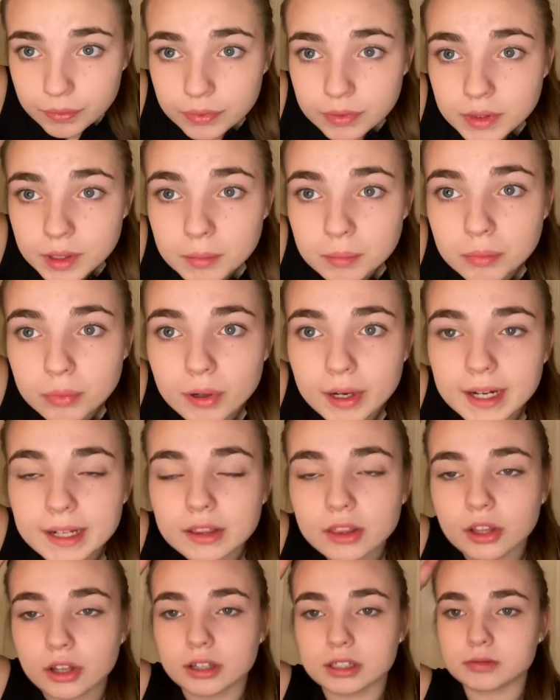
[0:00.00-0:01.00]
the braid
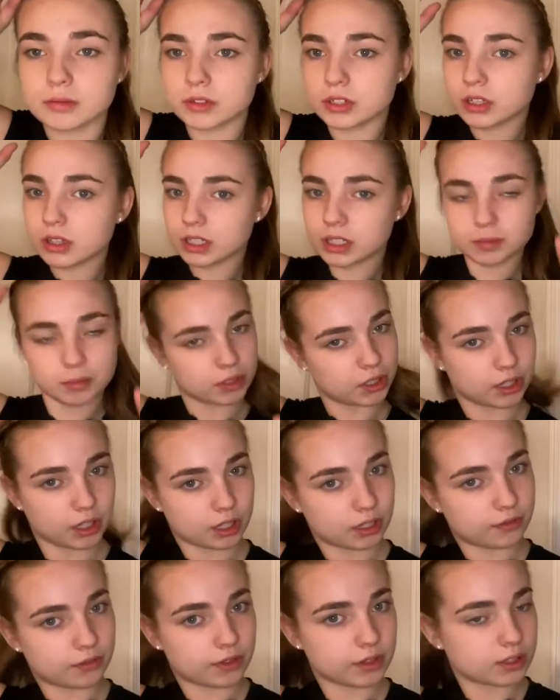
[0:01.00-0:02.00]
looks, which it looks pretty good
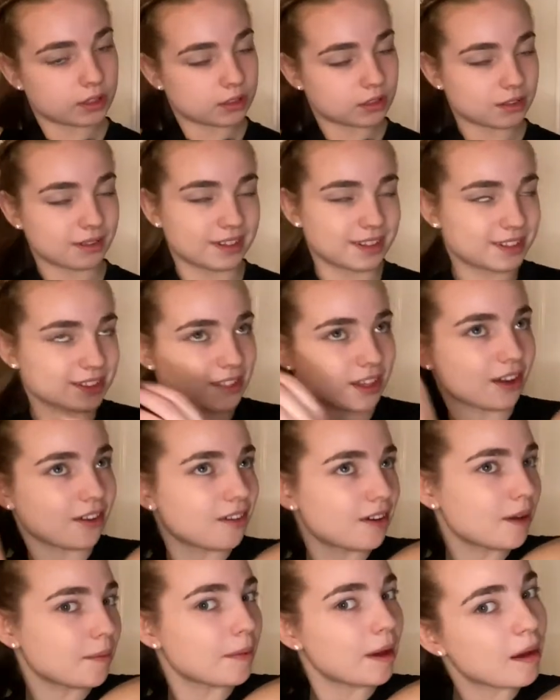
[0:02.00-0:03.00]
for this, so
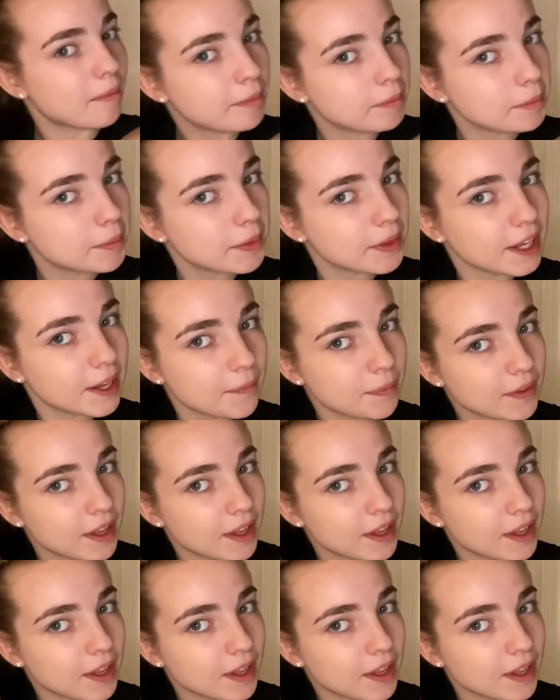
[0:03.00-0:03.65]
I'm happy with that.